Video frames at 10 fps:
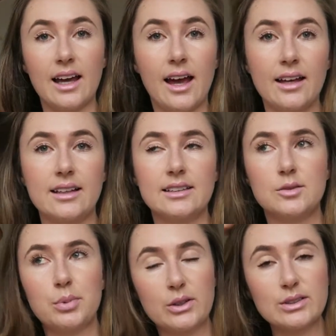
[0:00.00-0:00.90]

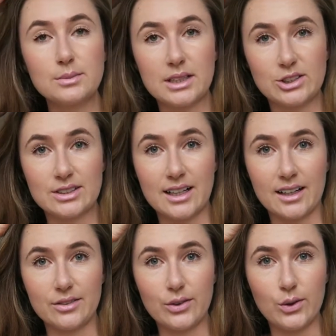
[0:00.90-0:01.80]
And because I'm such a
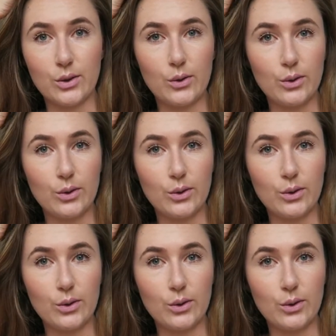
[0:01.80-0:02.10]
sucker for